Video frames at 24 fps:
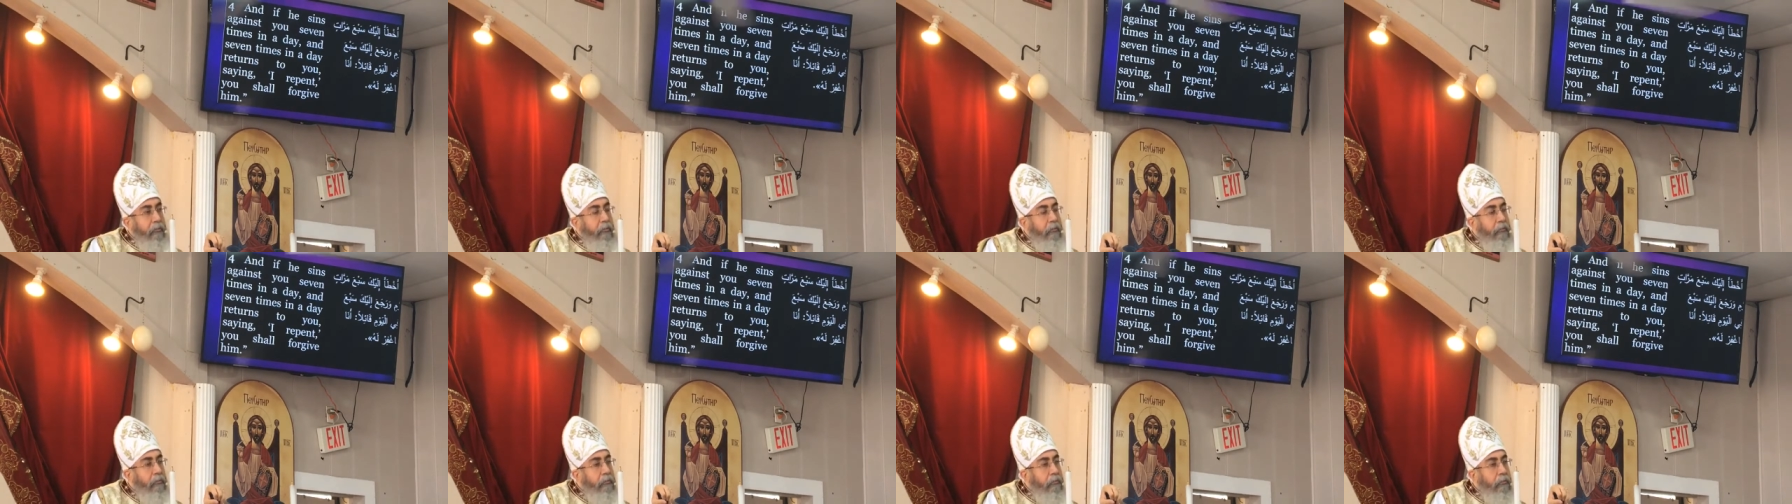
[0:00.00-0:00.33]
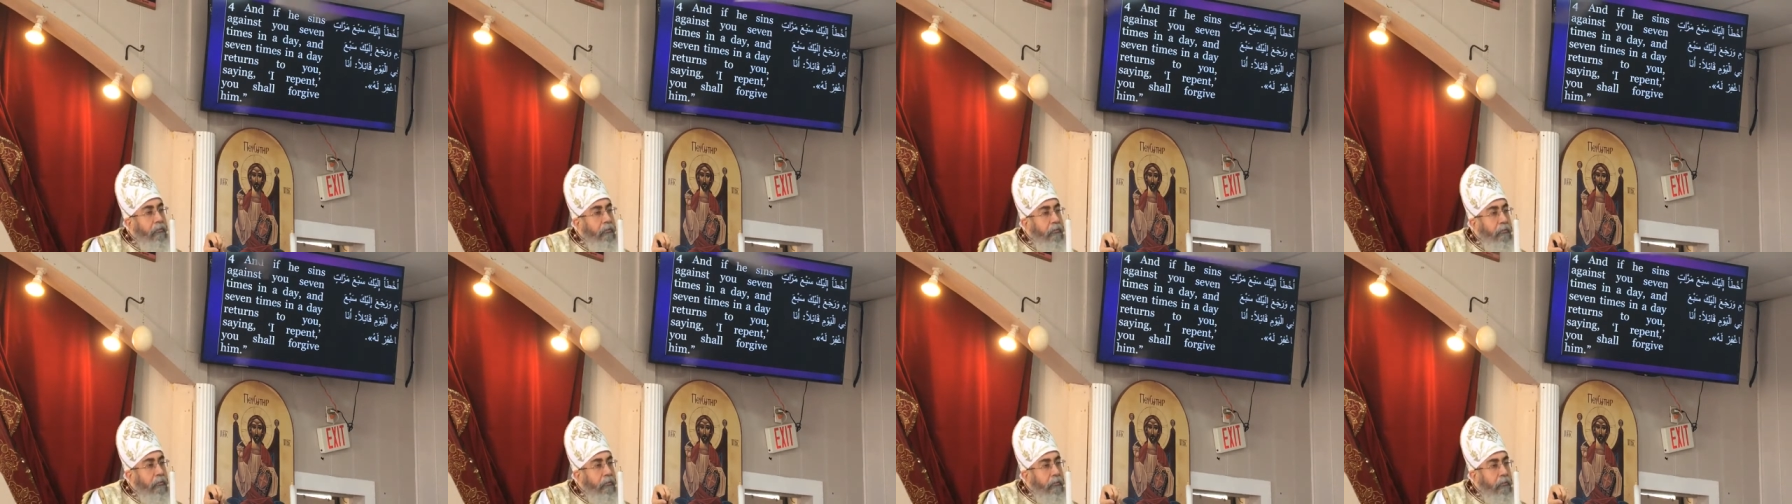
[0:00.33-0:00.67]
him.
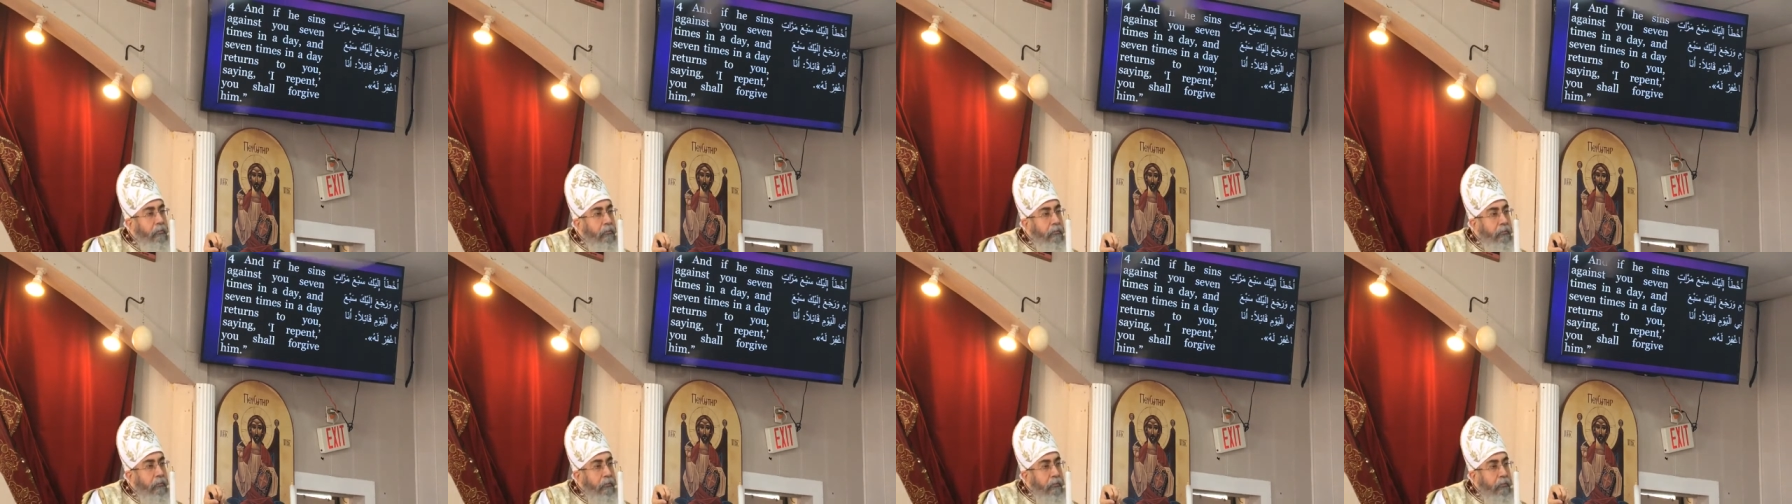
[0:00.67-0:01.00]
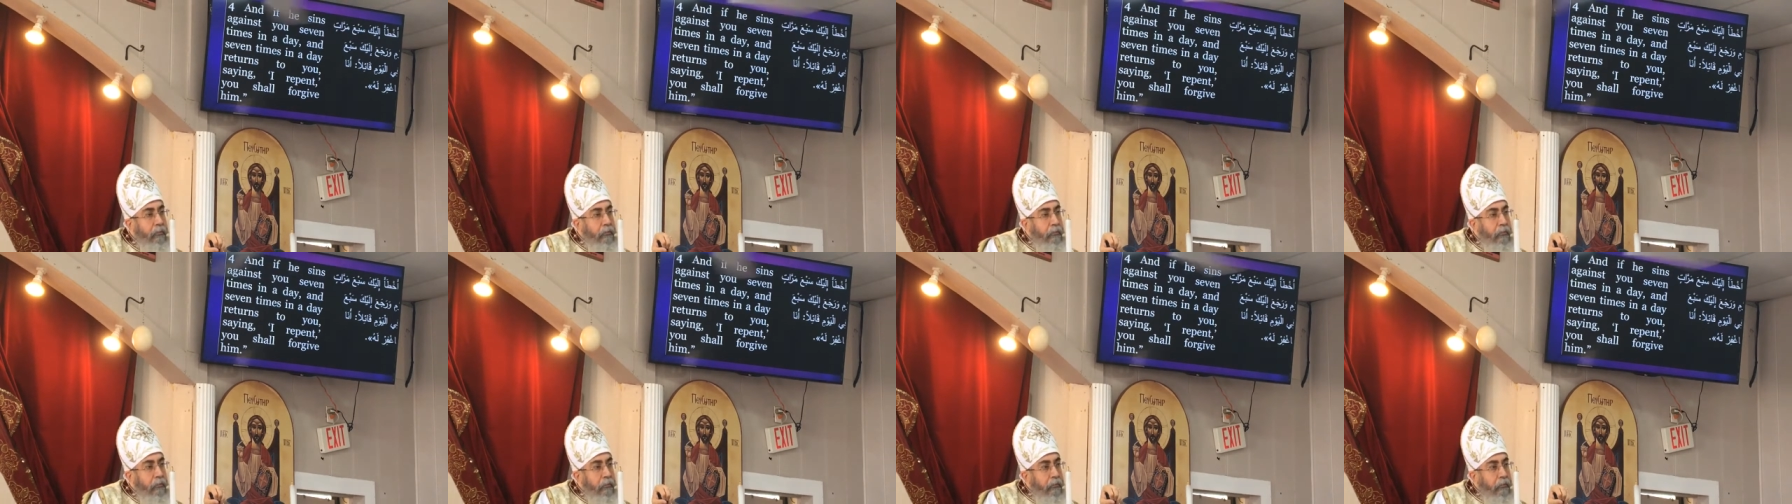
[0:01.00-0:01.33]

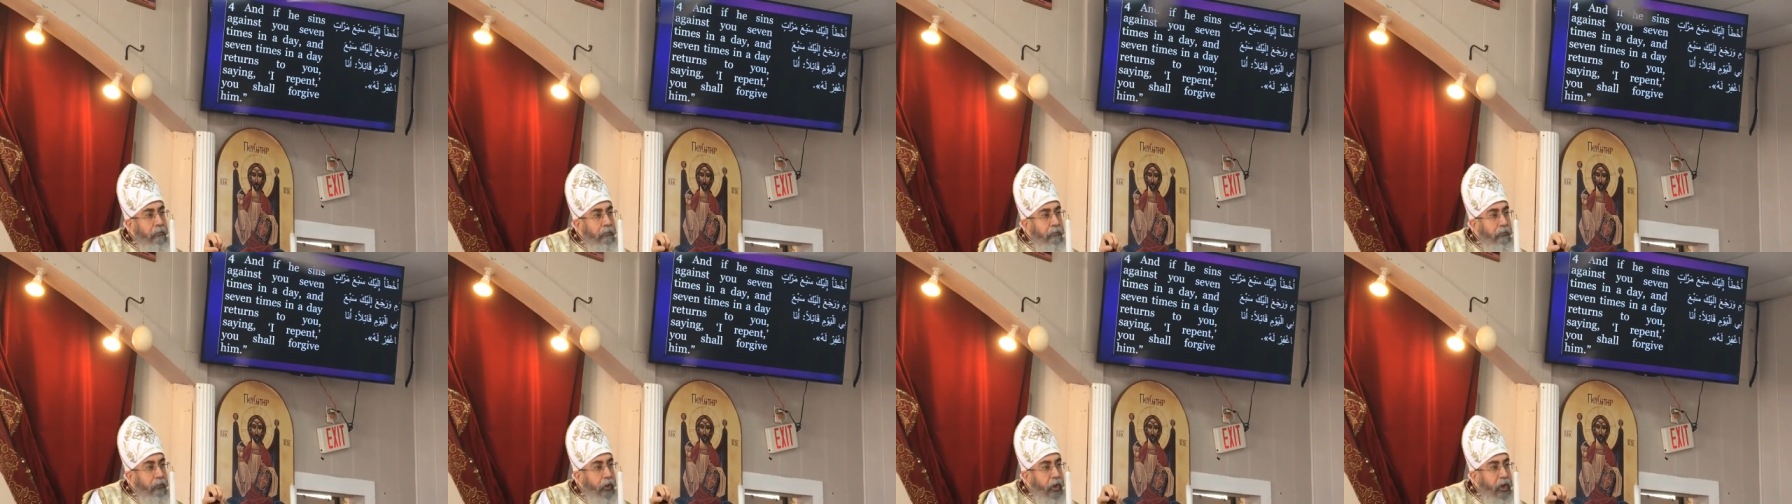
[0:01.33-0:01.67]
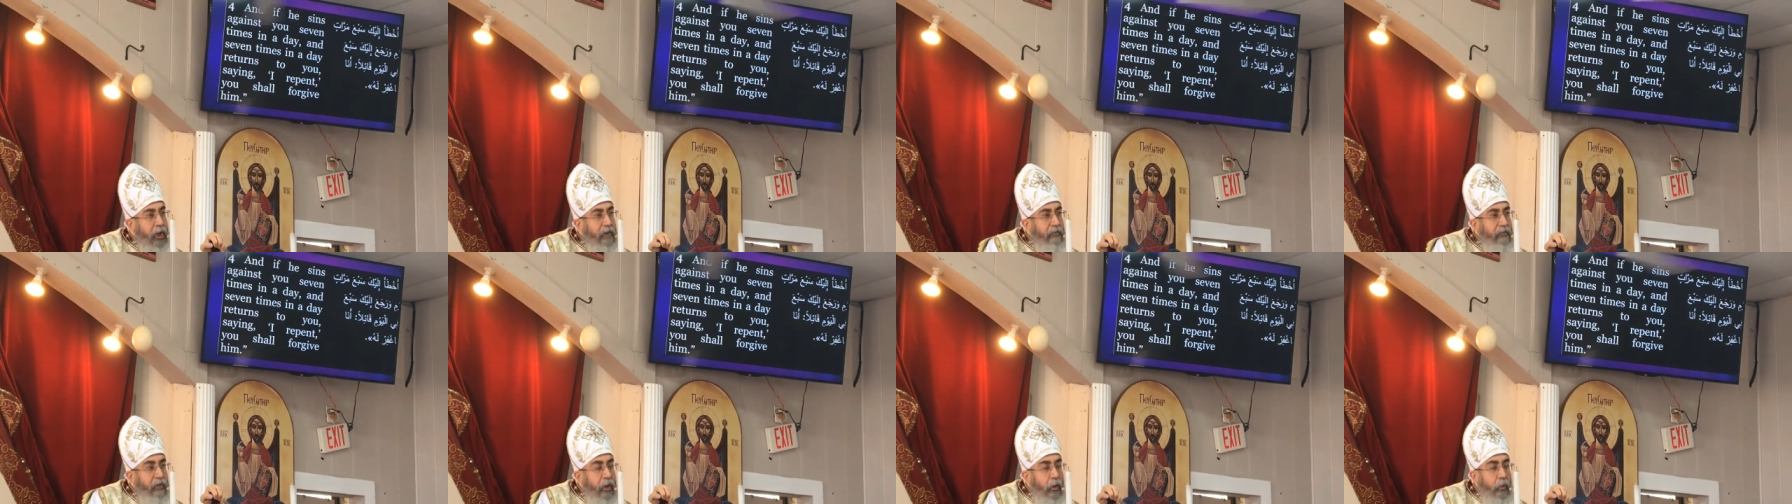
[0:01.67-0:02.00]

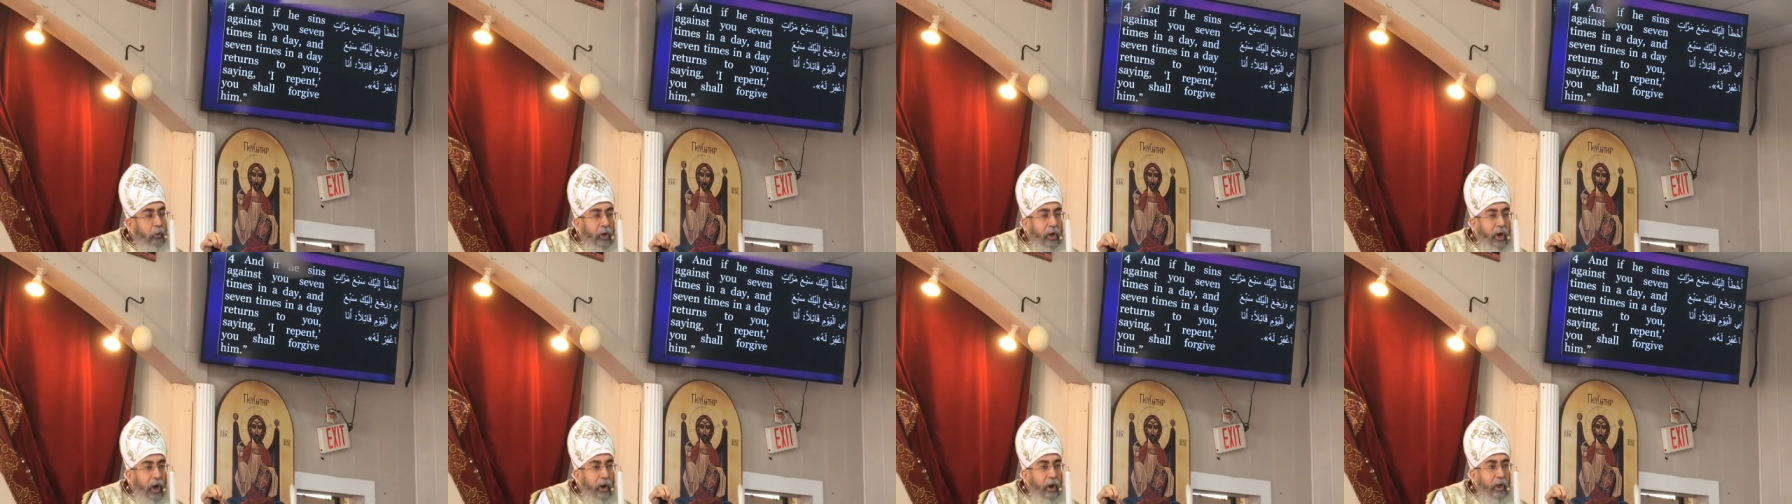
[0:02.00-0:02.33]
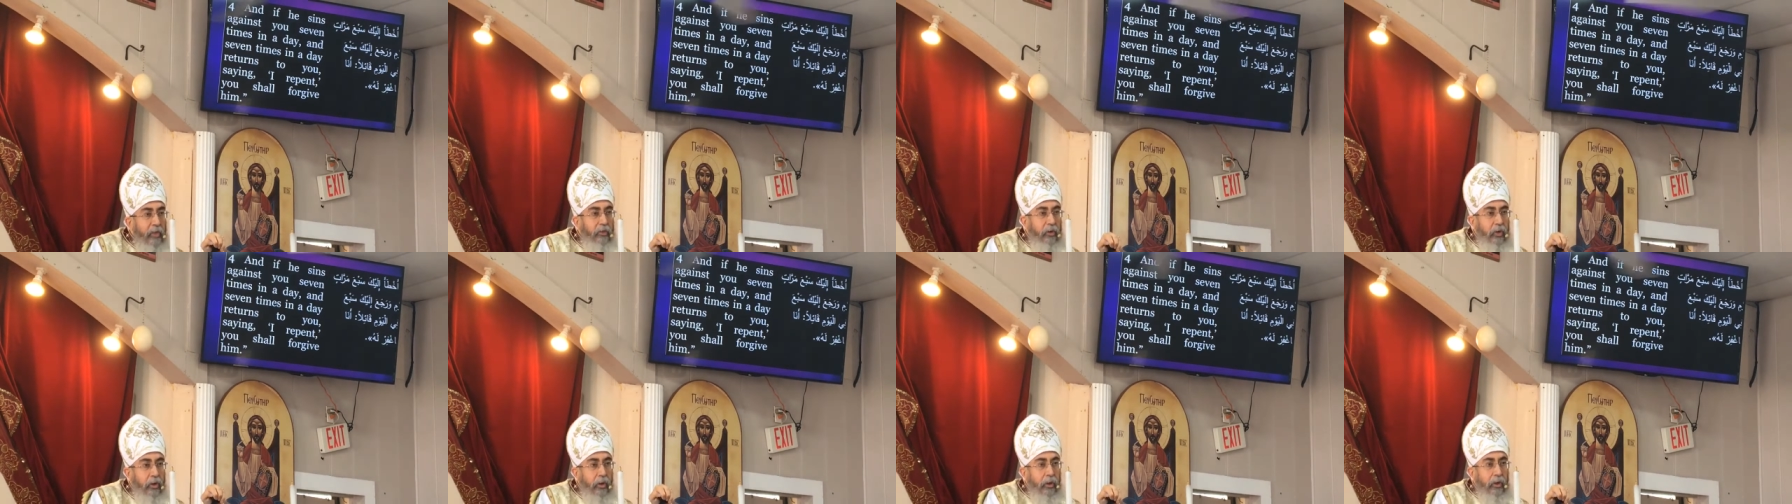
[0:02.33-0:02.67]
Forgiving one
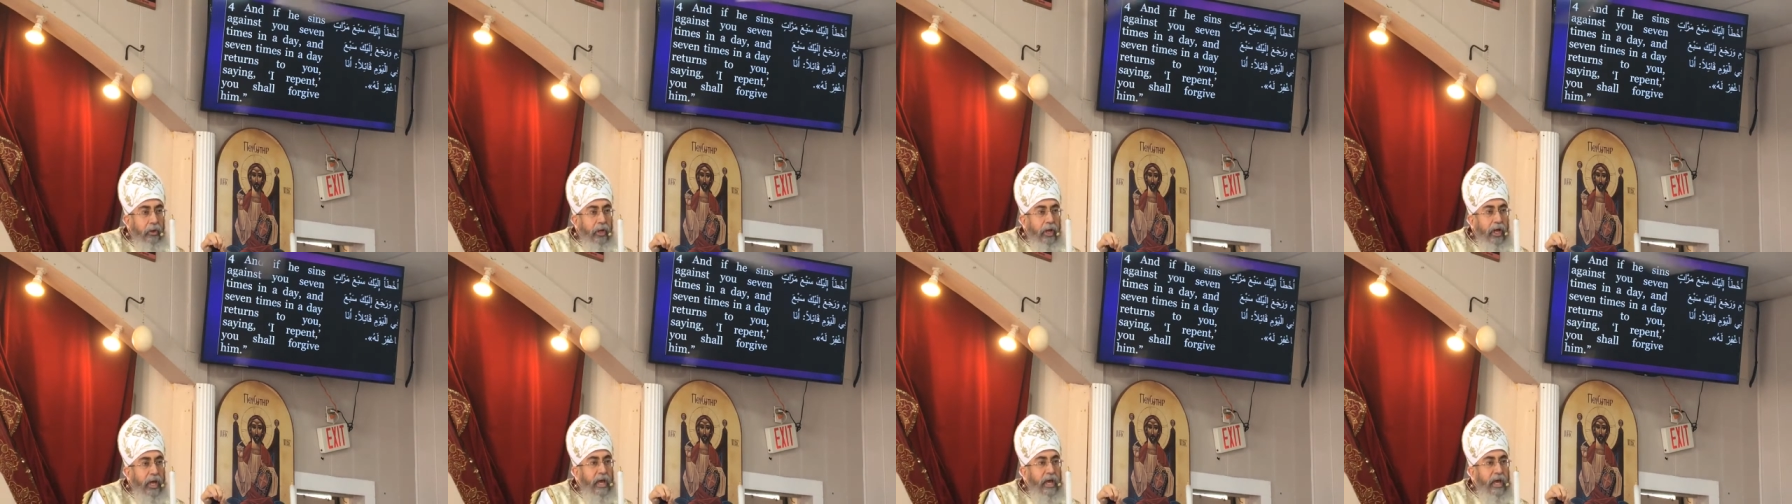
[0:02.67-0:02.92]
another,